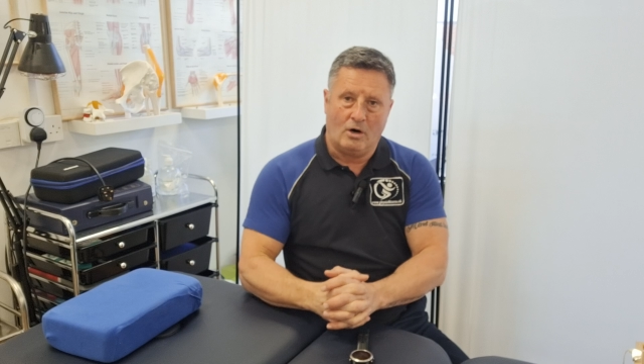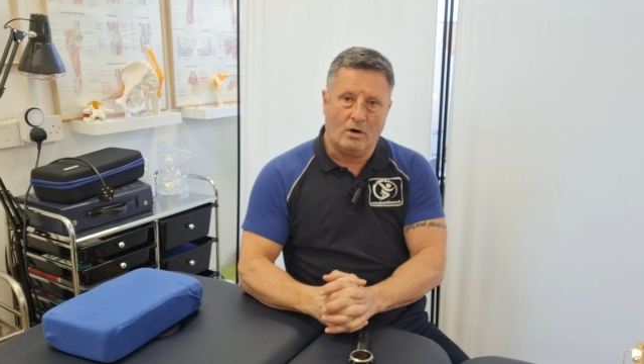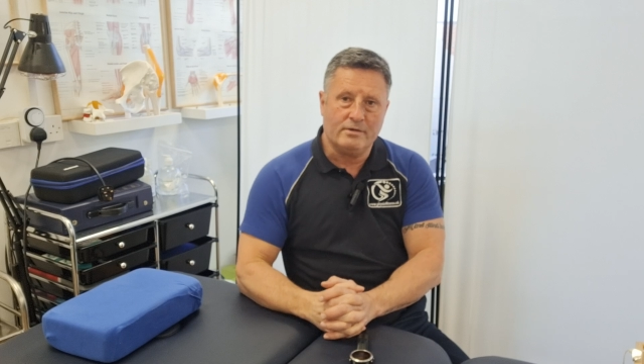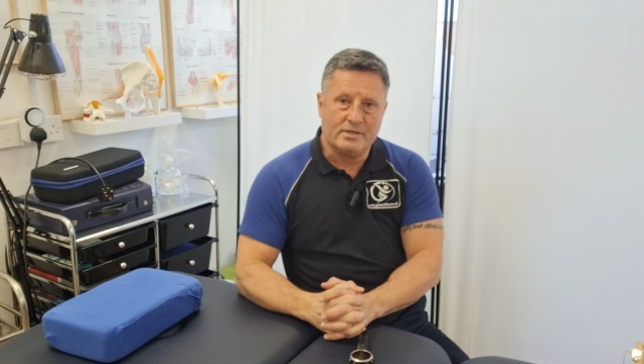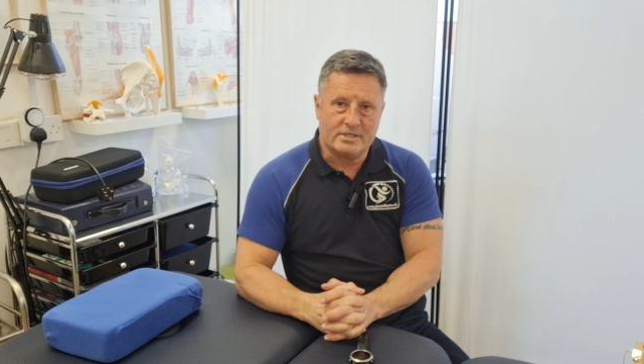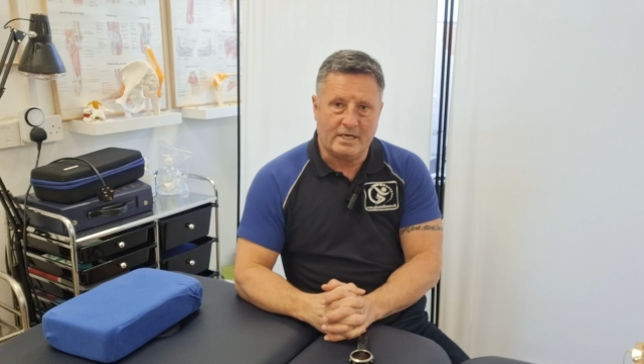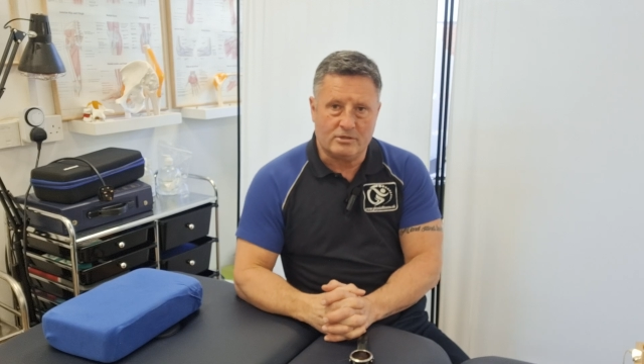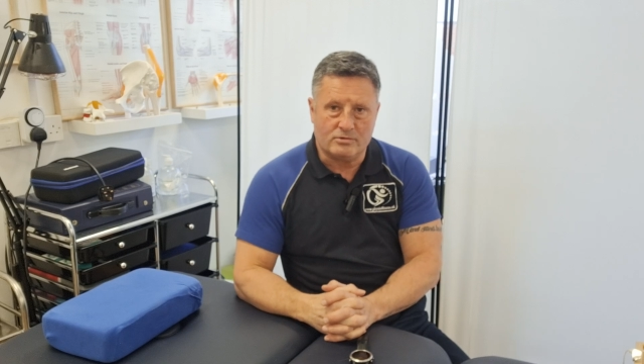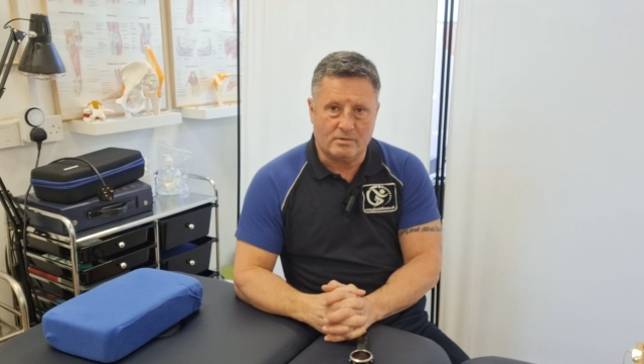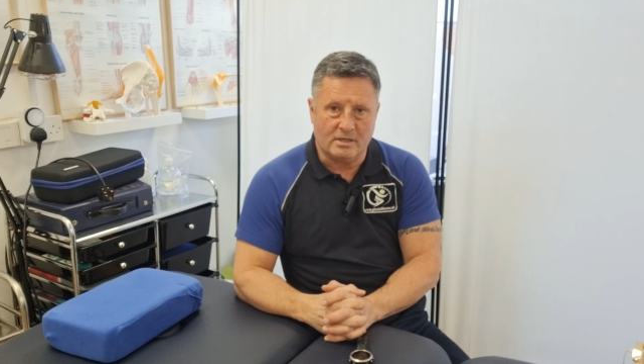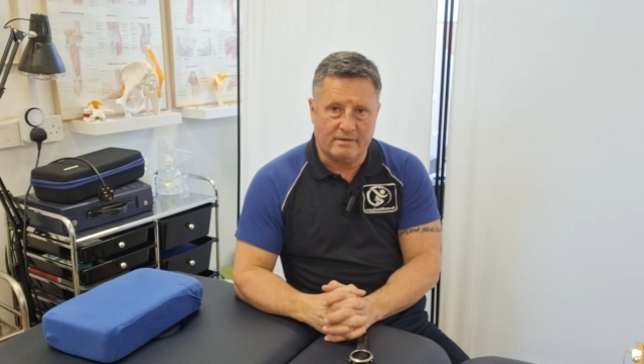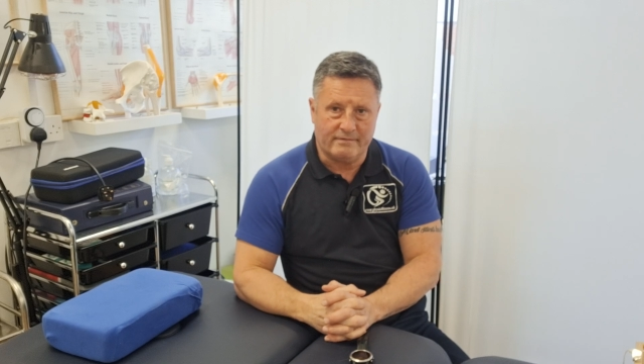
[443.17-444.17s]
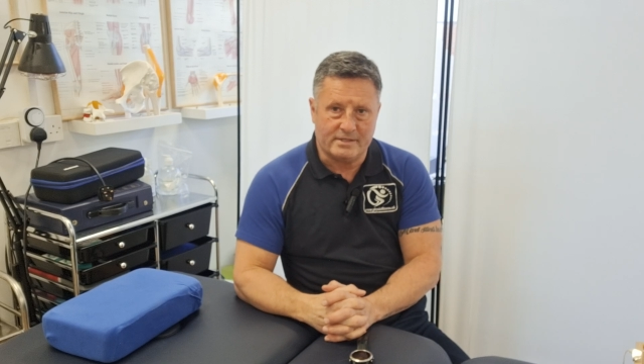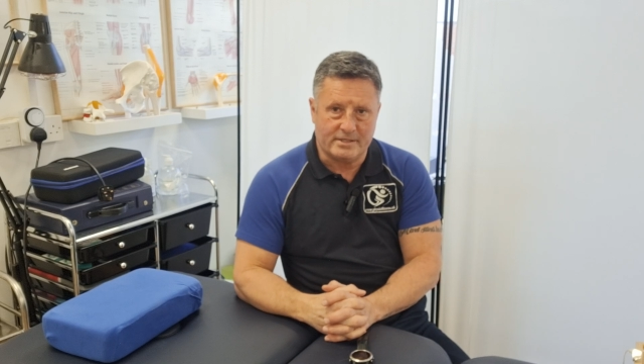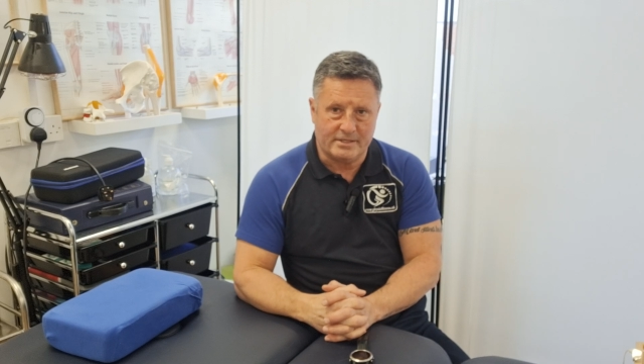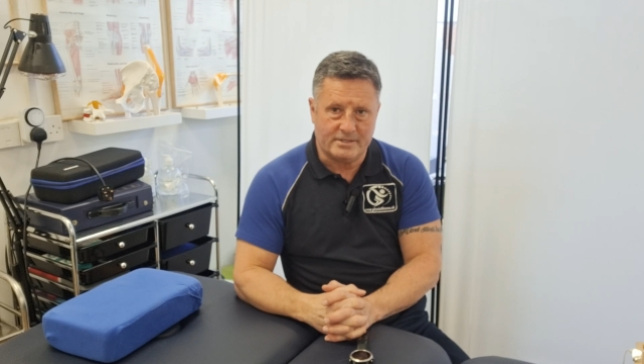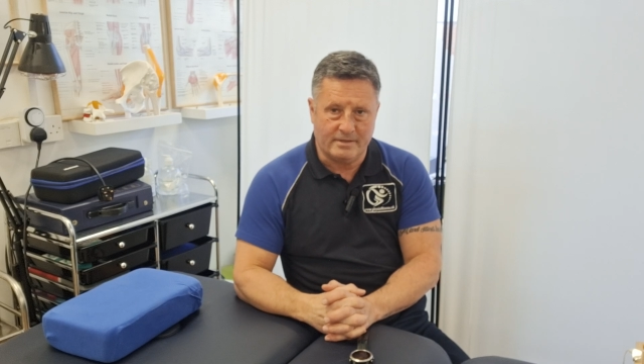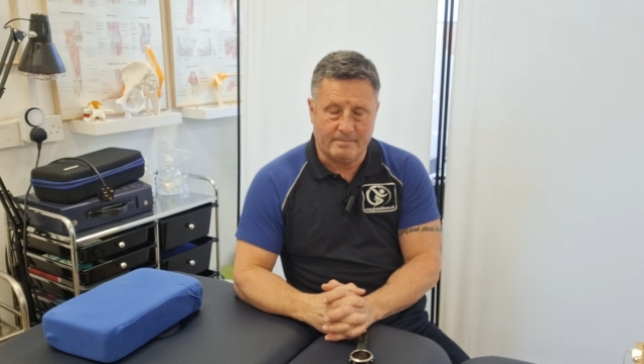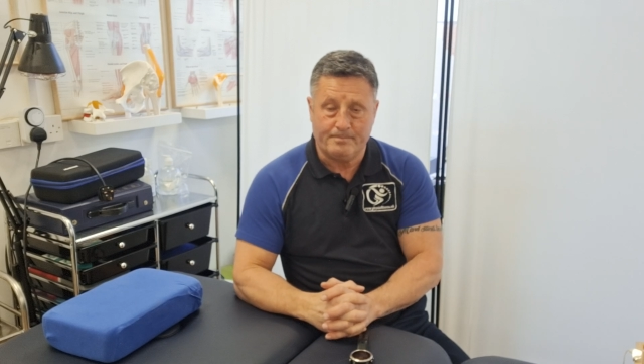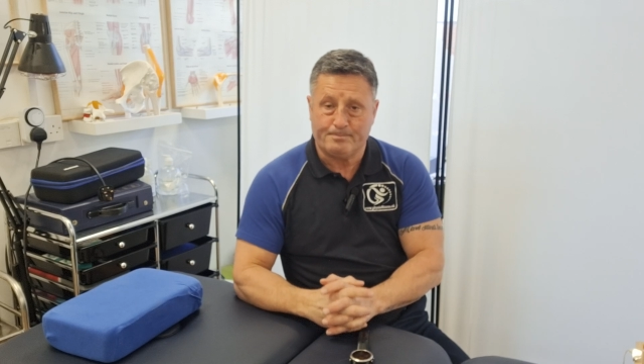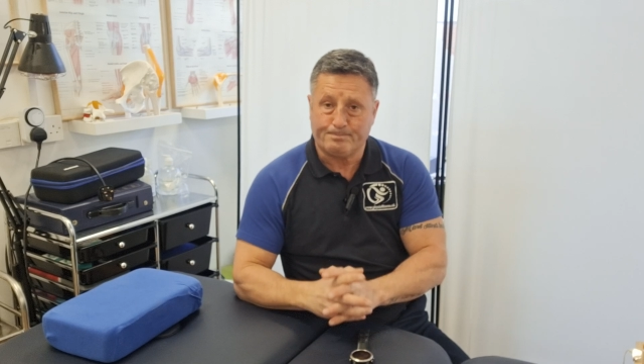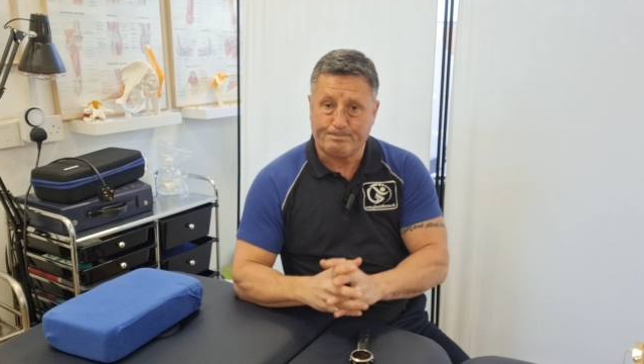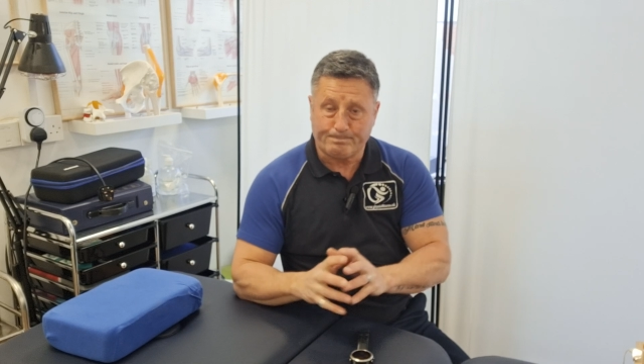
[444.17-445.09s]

on the central nervous system.